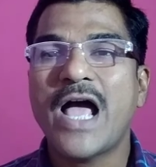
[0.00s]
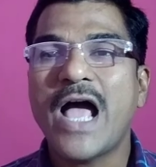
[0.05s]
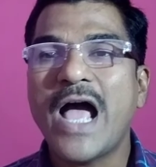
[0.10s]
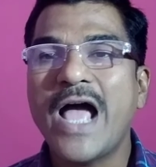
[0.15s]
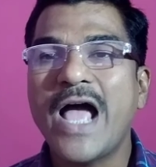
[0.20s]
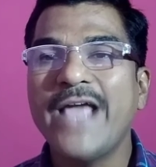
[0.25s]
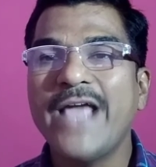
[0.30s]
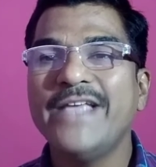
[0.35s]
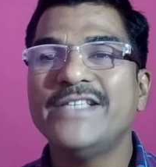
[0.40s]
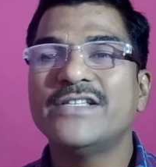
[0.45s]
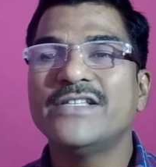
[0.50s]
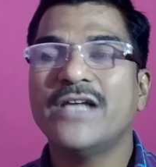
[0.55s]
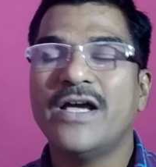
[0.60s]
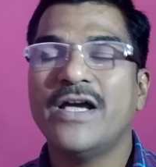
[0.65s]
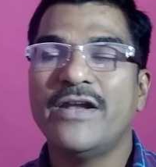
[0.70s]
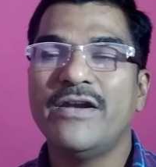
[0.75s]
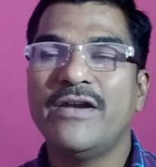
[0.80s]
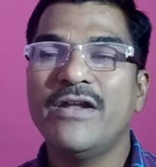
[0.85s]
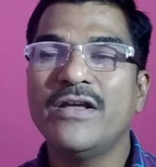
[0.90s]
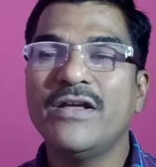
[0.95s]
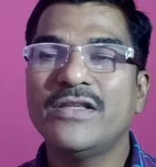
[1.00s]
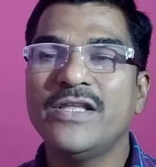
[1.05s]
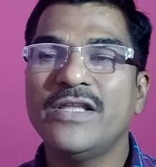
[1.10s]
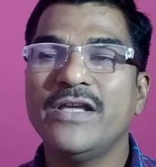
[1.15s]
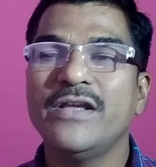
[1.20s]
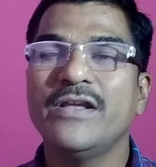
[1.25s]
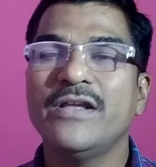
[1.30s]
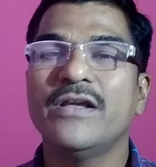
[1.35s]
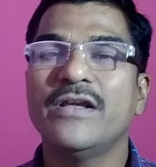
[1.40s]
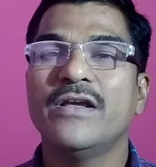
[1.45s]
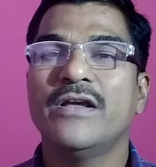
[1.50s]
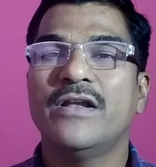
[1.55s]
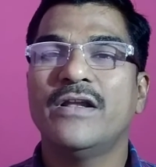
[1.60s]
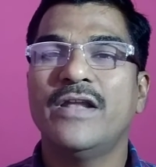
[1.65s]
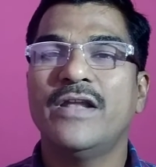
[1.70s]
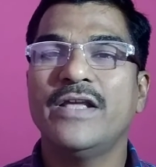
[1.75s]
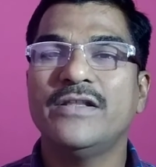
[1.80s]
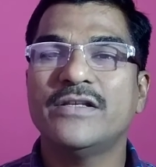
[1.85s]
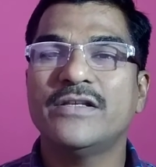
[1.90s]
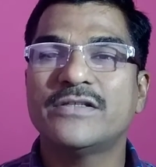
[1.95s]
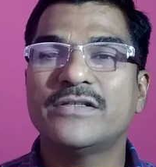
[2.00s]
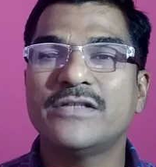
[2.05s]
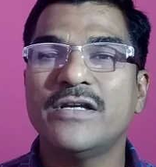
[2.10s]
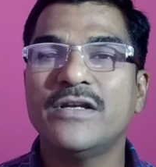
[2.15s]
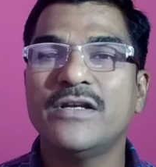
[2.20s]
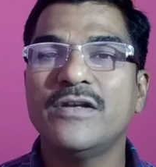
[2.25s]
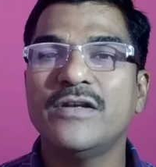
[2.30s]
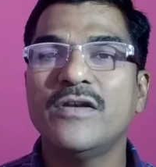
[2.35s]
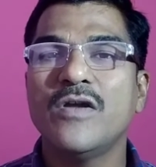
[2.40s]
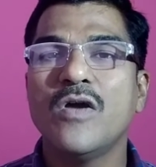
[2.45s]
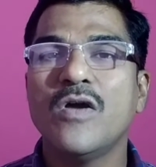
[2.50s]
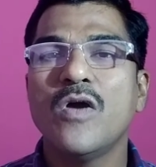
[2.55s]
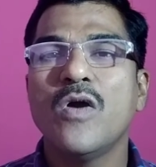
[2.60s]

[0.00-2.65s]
eyes are nothing like the sun,